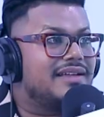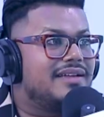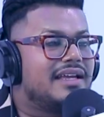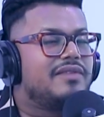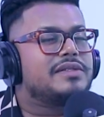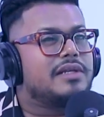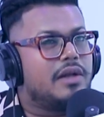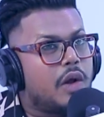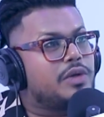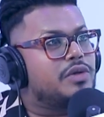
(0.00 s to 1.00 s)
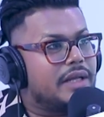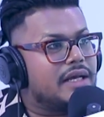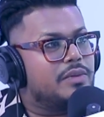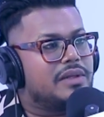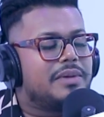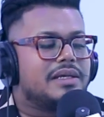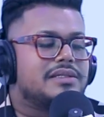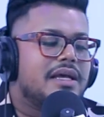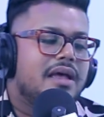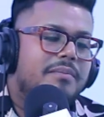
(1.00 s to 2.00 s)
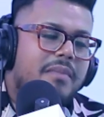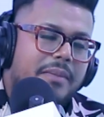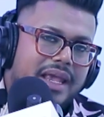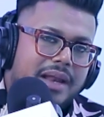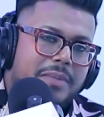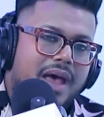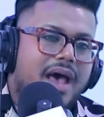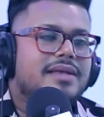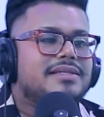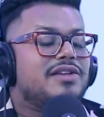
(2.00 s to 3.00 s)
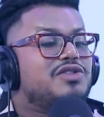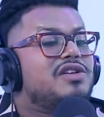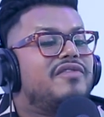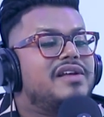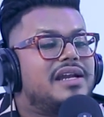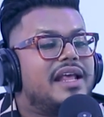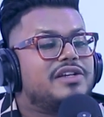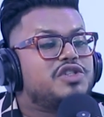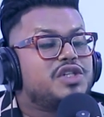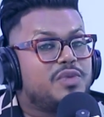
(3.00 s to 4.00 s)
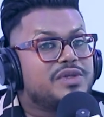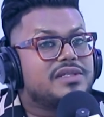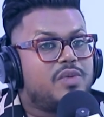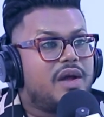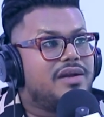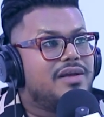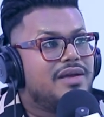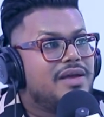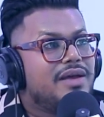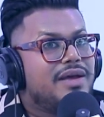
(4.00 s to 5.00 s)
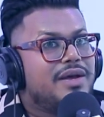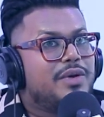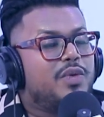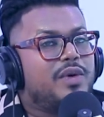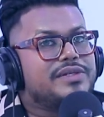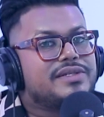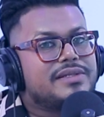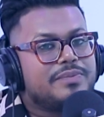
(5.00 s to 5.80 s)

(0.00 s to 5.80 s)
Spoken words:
it was a lot to deal with because mommy had passed and she felt like she was the one who was